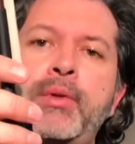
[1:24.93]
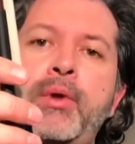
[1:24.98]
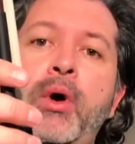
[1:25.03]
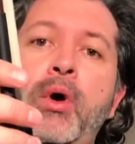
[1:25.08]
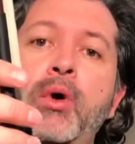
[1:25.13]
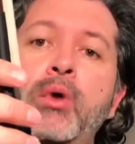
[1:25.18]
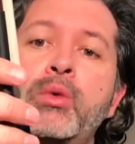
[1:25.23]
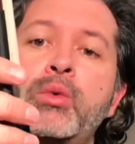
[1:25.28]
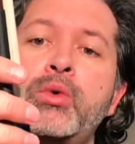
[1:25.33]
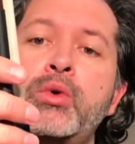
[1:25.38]
the
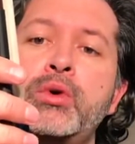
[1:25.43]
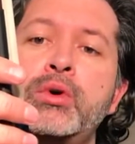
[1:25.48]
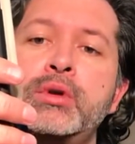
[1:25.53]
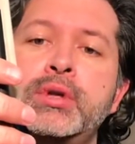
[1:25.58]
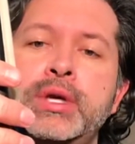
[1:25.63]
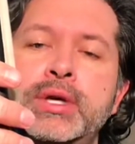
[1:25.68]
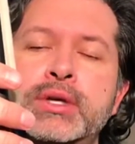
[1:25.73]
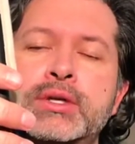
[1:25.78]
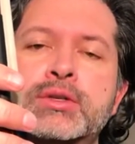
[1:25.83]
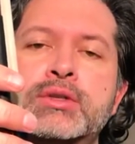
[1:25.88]
whole rule
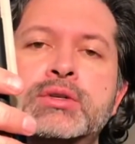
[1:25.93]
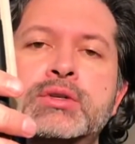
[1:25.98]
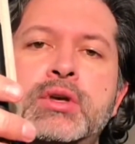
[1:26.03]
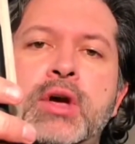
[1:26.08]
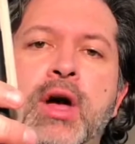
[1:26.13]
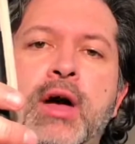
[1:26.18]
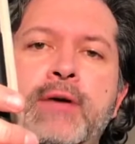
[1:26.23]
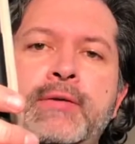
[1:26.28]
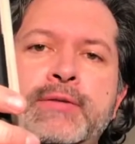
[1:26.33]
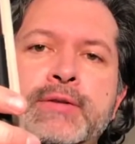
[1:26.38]
is
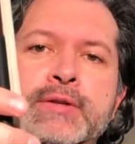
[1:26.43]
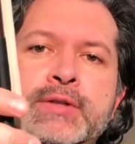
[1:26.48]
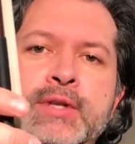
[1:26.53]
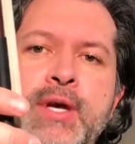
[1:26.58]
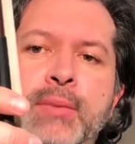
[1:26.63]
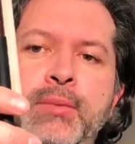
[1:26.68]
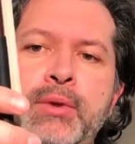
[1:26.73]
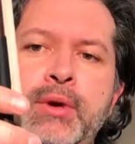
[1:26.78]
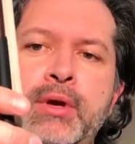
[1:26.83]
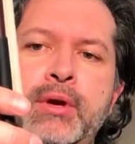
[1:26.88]
soft,
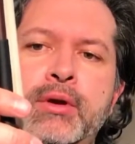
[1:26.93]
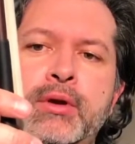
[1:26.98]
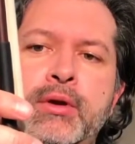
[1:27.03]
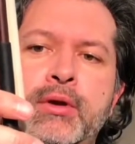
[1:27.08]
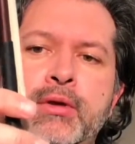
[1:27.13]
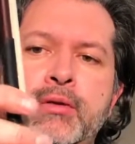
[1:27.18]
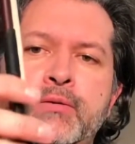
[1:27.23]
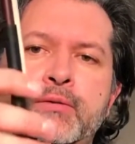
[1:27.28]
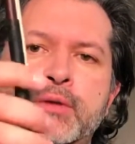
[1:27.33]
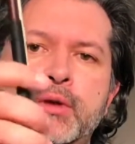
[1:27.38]
separate, and
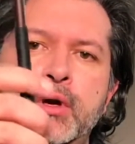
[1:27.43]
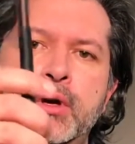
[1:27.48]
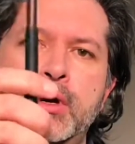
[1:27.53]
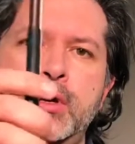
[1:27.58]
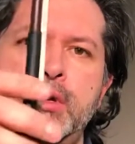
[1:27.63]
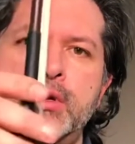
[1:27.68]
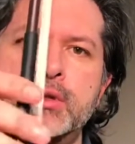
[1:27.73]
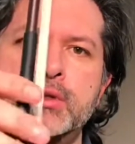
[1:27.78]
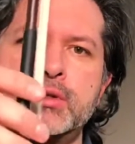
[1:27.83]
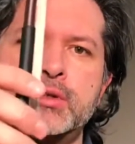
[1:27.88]
curved.
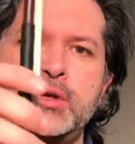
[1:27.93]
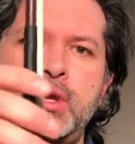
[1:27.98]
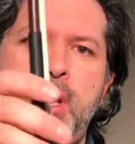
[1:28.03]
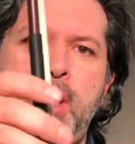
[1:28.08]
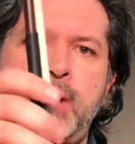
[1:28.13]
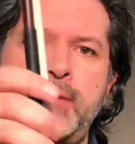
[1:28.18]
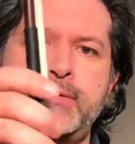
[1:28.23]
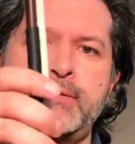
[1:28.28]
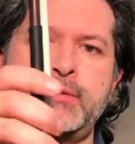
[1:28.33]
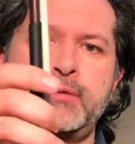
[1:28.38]

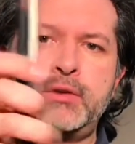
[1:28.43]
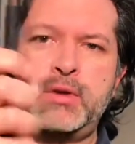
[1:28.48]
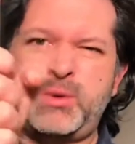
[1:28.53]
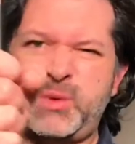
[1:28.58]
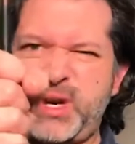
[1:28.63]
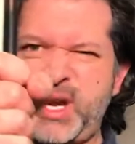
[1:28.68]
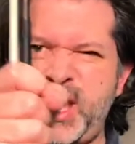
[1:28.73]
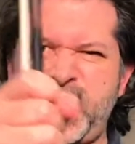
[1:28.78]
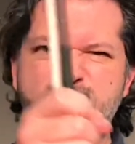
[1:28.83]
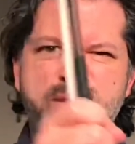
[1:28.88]
Soft, you don't want
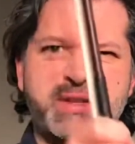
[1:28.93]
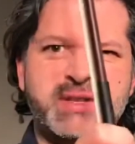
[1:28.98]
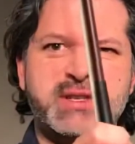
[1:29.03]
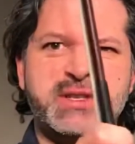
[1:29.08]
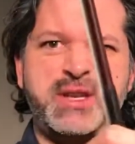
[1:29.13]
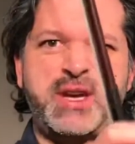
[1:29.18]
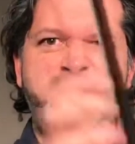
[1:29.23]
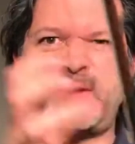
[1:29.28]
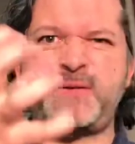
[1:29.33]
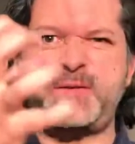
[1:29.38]
to have a
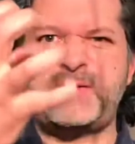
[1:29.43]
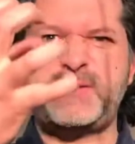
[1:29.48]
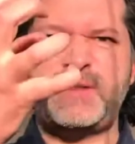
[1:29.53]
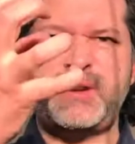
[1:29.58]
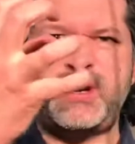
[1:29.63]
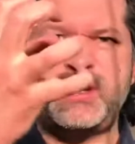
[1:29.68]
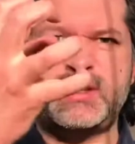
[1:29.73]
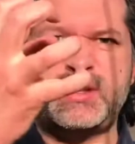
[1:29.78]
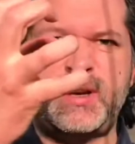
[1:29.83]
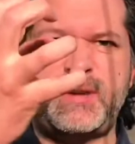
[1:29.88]

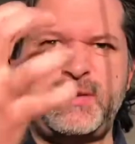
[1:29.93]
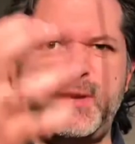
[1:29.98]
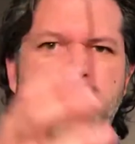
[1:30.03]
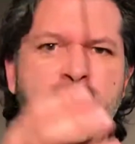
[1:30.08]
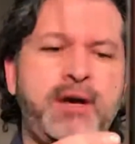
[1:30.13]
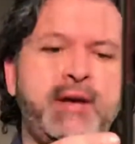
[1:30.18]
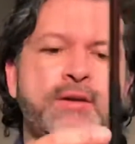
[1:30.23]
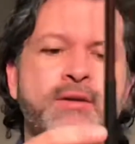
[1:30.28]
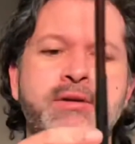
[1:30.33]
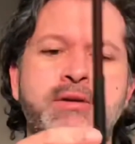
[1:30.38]
tough
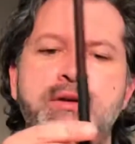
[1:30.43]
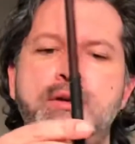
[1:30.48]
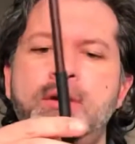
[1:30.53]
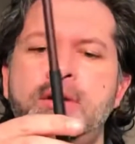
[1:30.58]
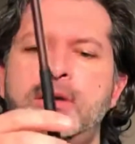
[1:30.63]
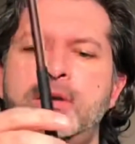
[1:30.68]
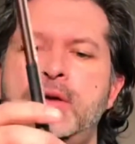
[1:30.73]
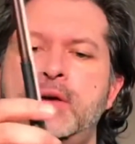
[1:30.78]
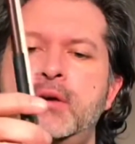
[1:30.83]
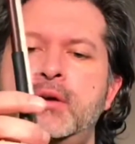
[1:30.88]
hand.
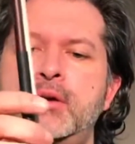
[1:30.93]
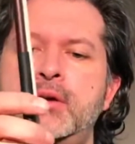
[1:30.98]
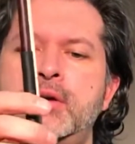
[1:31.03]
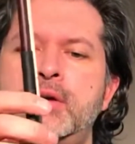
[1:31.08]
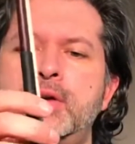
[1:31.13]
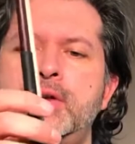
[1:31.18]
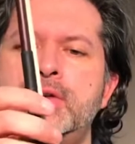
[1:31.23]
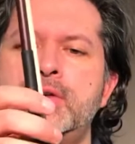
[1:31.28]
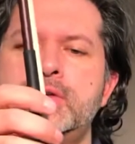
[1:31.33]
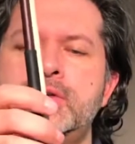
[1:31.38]

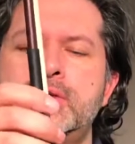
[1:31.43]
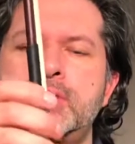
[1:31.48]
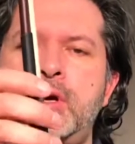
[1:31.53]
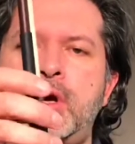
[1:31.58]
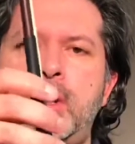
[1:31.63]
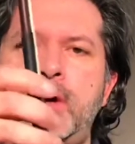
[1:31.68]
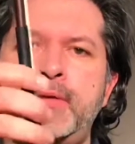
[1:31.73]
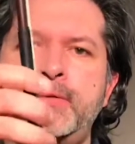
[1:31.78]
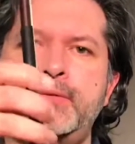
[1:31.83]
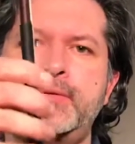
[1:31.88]

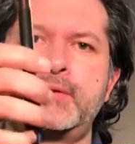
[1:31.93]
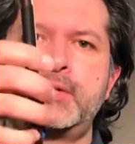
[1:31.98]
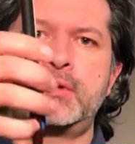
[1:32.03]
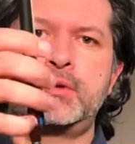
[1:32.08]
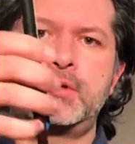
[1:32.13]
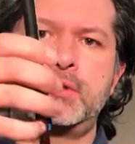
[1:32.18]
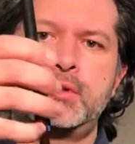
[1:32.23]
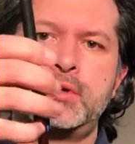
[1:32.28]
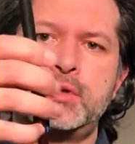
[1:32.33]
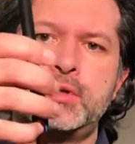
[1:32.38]
Soft,
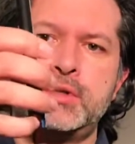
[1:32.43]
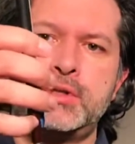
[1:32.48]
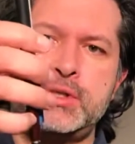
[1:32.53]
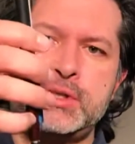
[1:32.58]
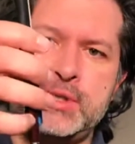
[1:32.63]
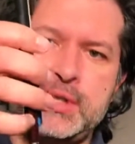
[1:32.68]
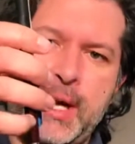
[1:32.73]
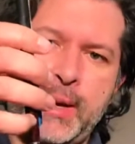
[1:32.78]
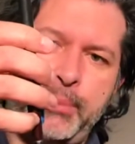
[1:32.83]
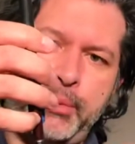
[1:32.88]

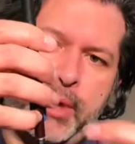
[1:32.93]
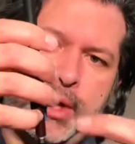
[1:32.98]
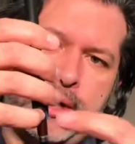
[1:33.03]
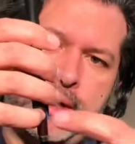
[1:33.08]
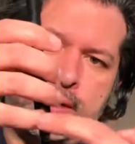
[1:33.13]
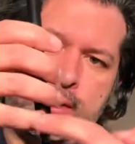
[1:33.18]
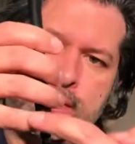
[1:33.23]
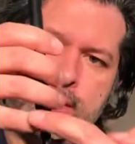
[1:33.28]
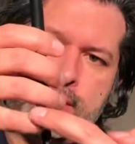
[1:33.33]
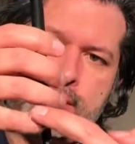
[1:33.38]
separate,
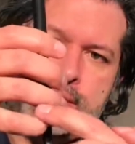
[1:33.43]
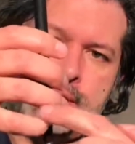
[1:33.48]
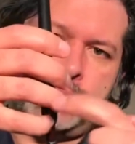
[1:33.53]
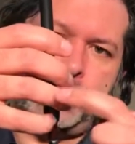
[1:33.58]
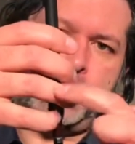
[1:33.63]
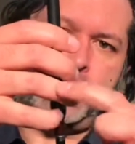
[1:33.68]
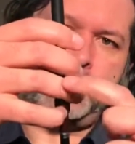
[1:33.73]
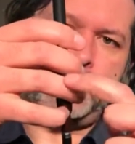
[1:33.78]
there's a little bit of